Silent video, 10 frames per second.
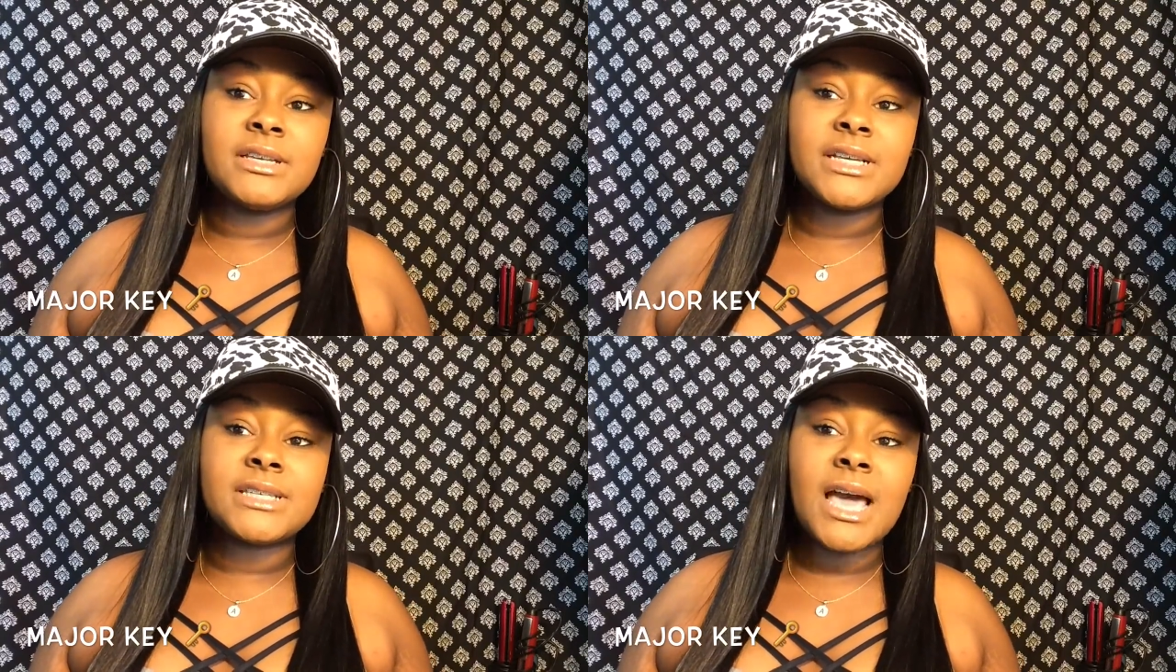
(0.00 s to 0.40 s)

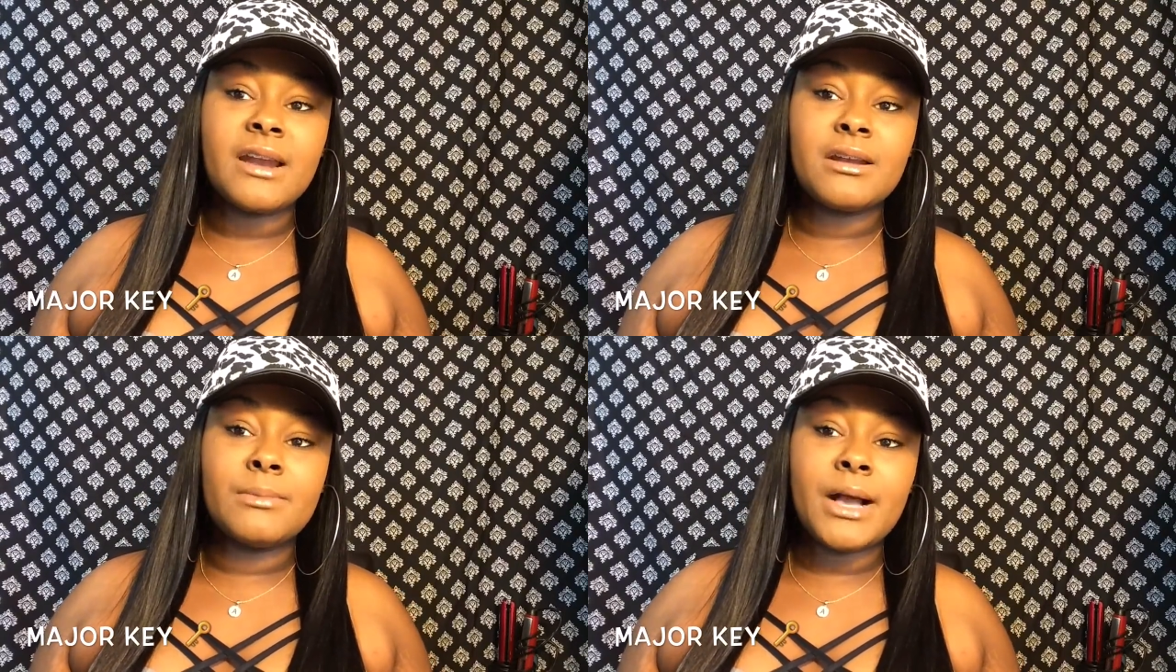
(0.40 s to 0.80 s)

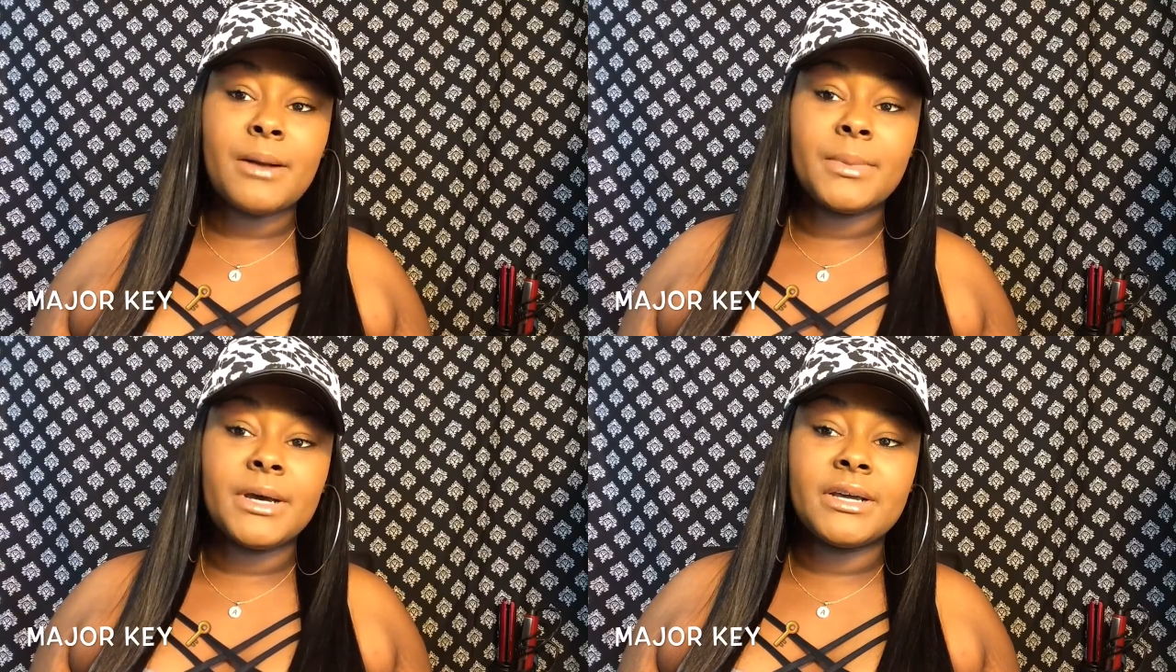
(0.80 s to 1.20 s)
excited
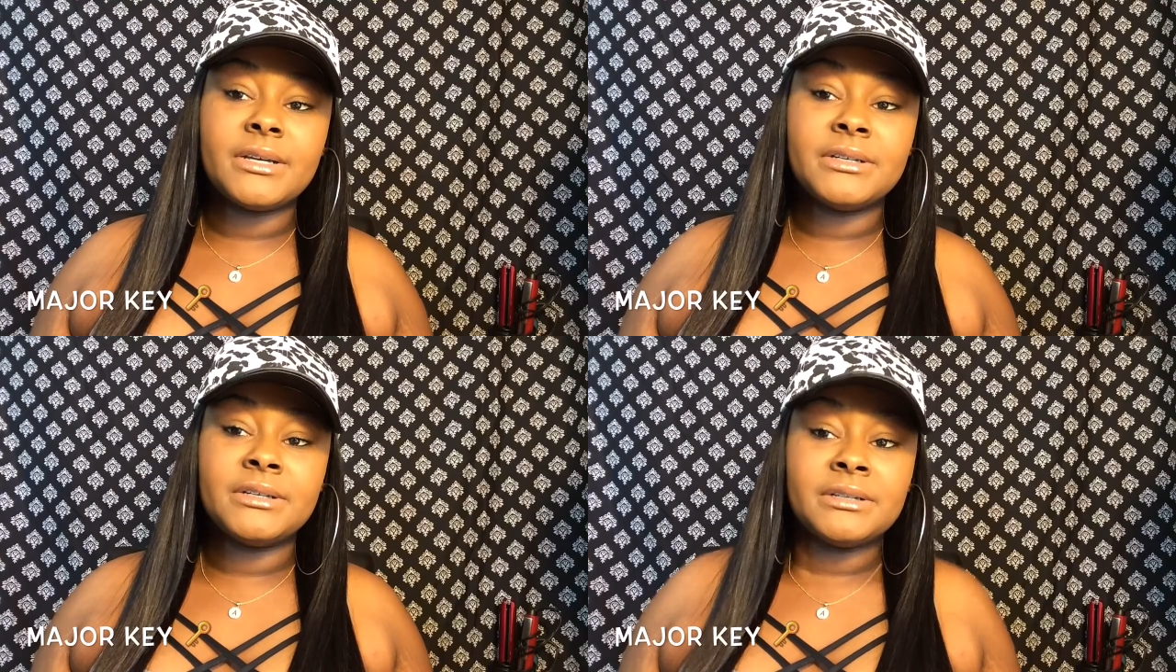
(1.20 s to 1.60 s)
about, but
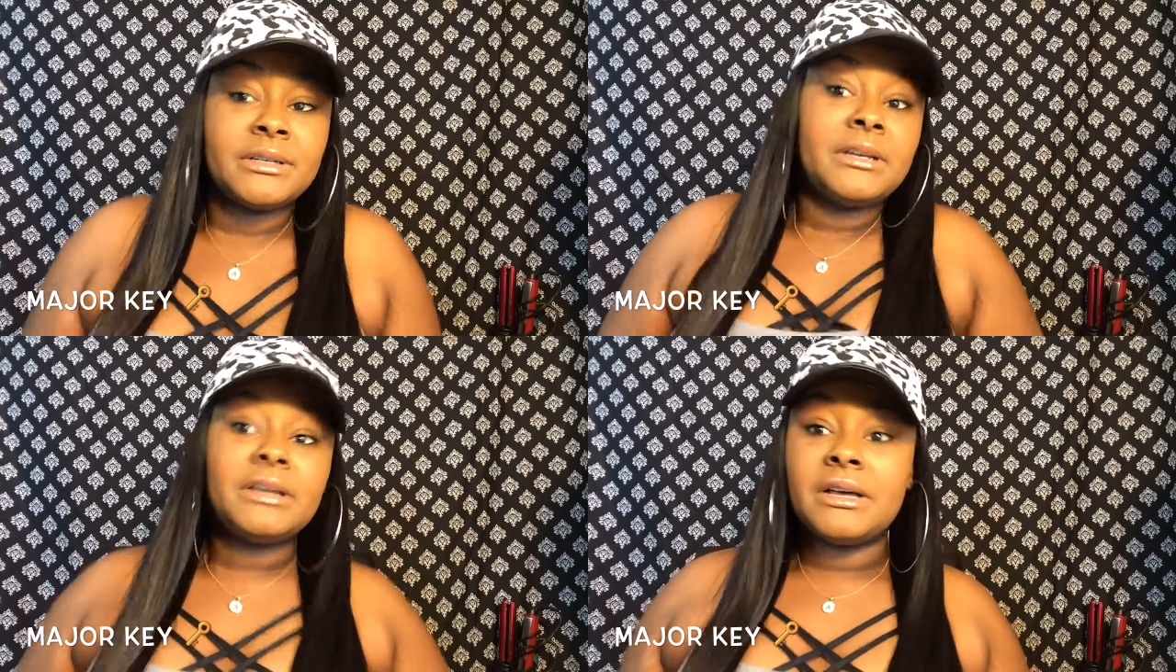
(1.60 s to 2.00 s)

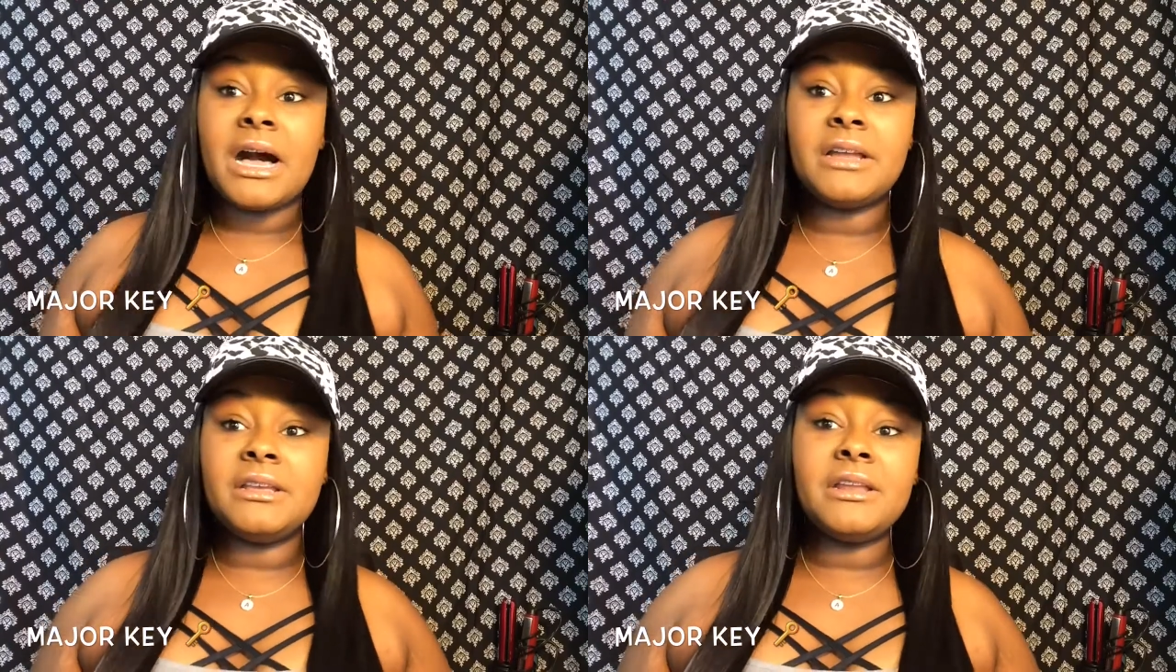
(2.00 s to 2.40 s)

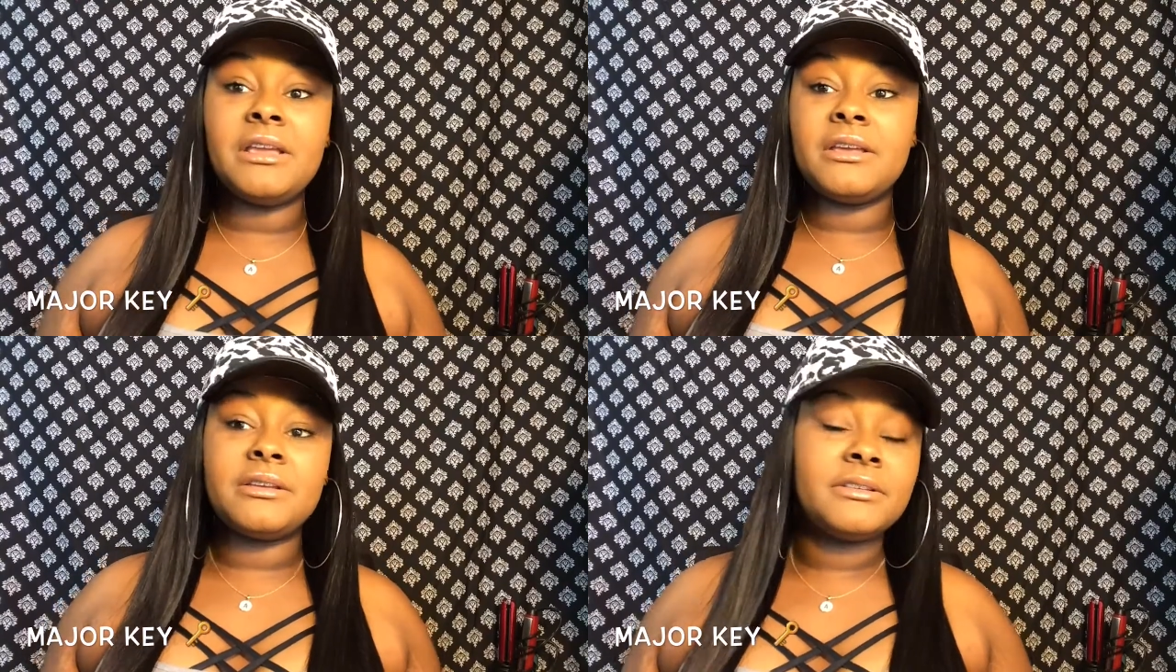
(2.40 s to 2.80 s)
I did
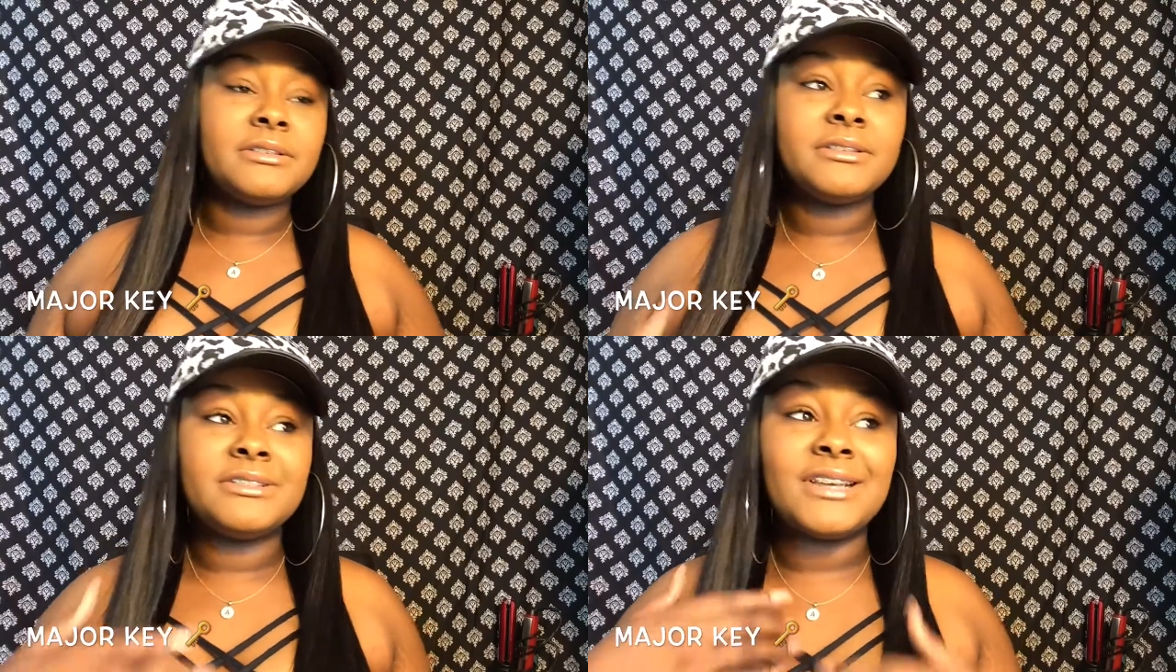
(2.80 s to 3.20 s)
it.
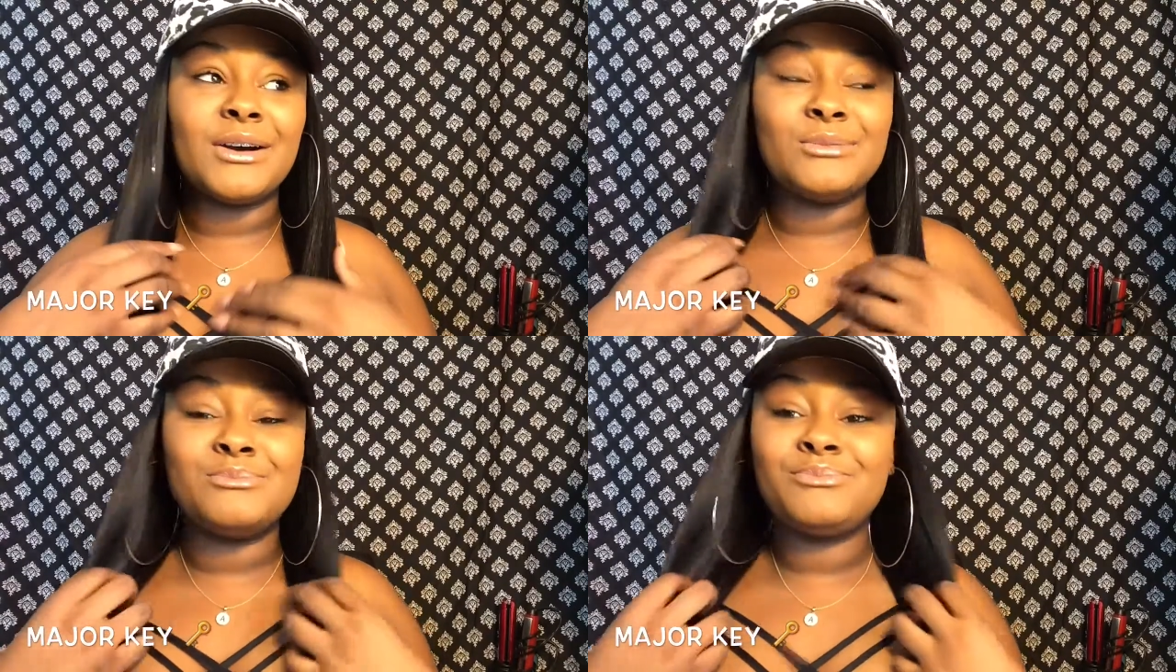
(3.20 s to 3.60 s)

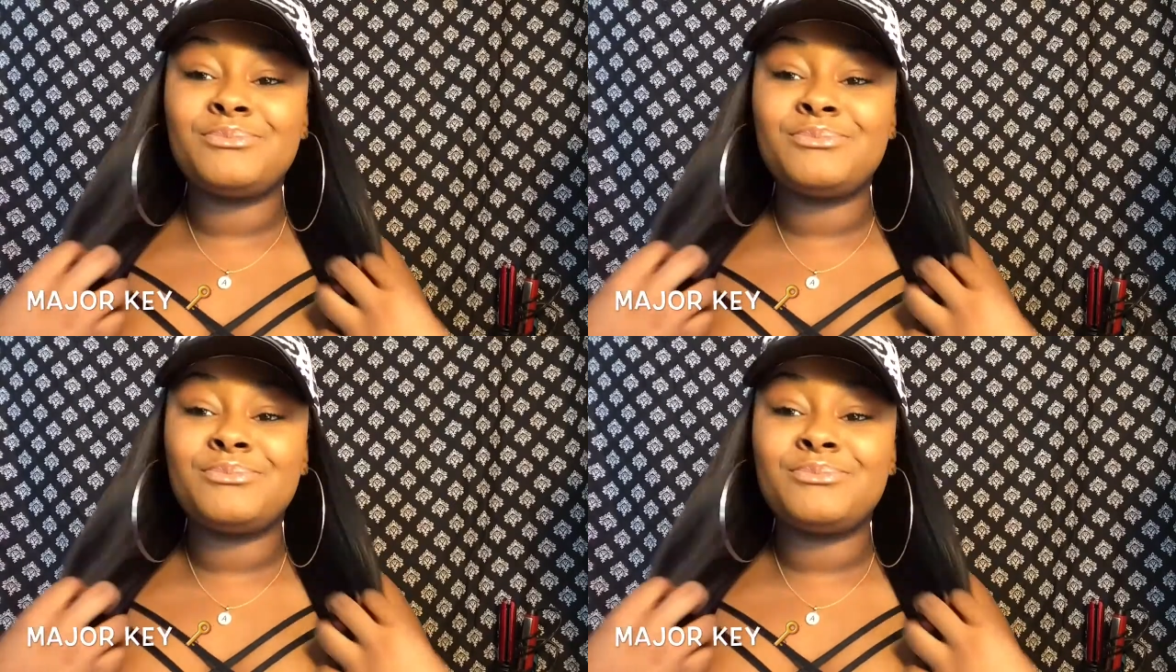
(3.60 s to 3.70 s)
So